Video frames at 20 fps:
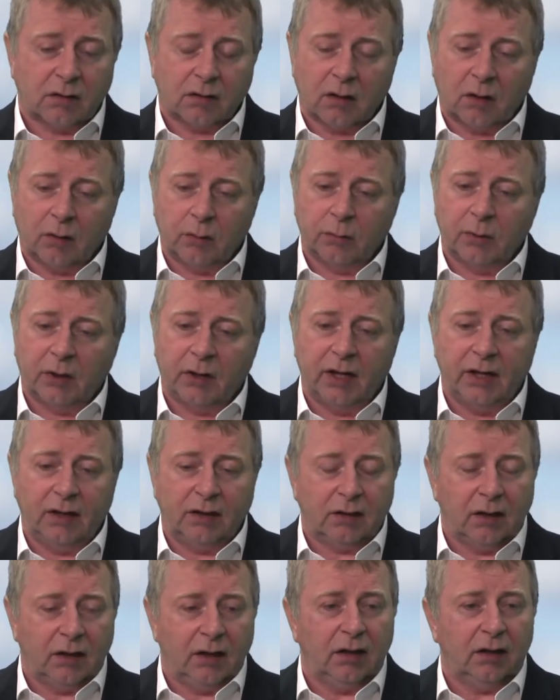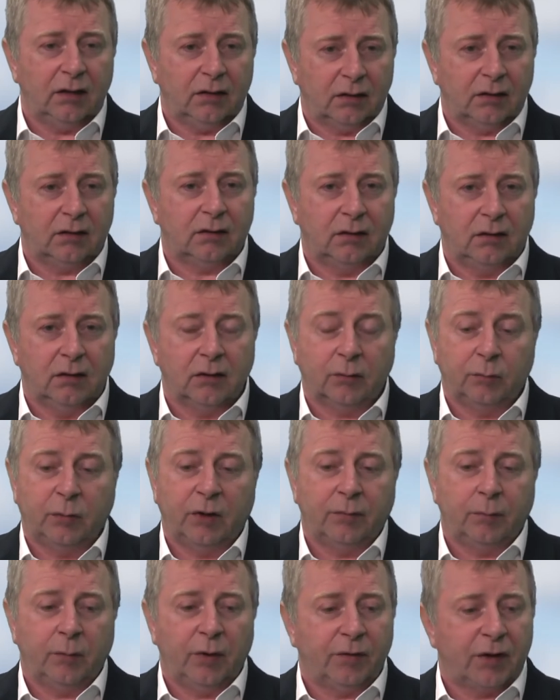So it, you know,
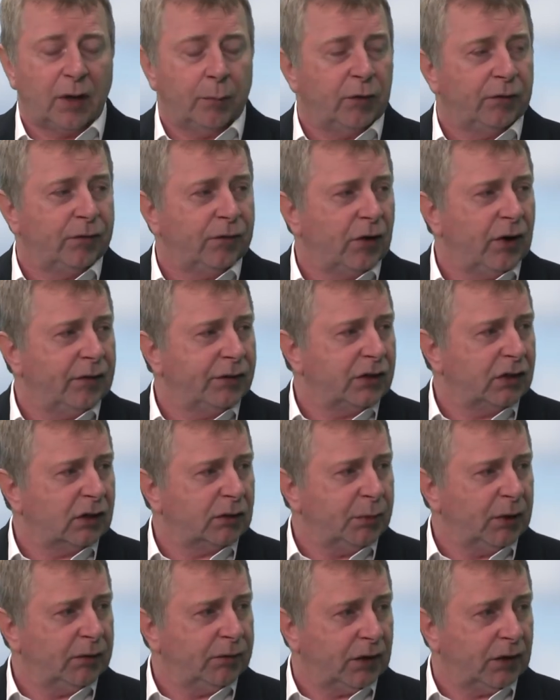we've come off 5 or 6 big